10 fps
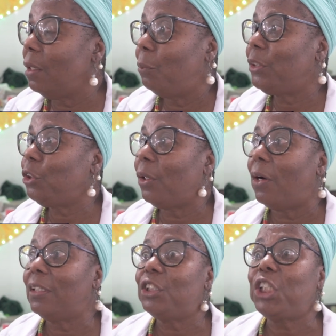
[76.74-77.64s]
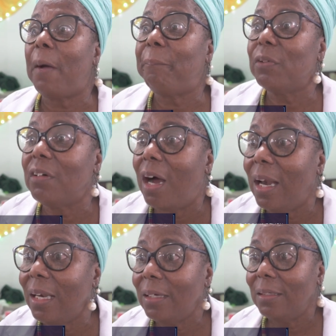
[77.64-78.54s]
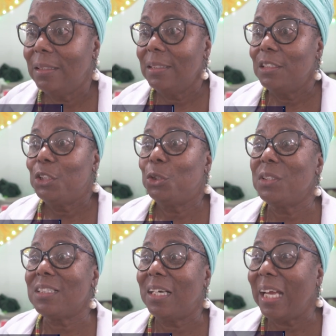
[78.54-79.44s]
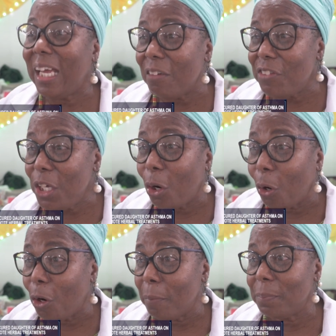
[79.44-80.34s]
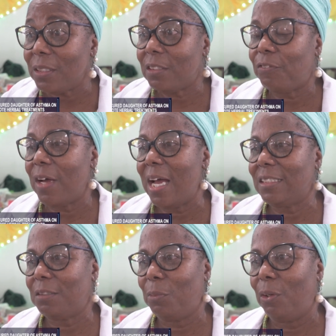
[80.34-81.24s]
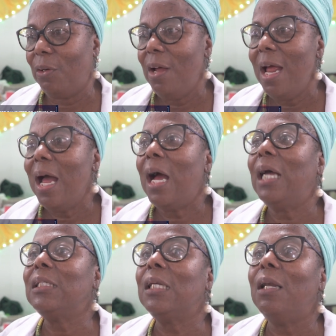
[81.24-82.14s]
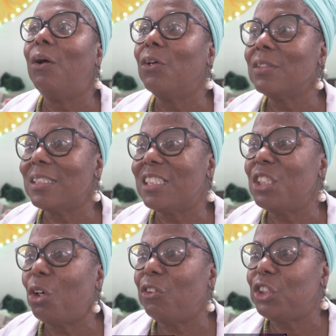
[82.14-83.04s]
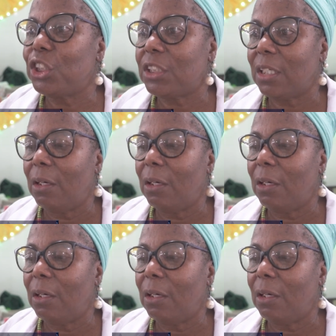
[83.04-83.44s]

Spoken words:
what do you call it, chaparral. Those are heavy herbs for asthma and the lungs. It nourishes the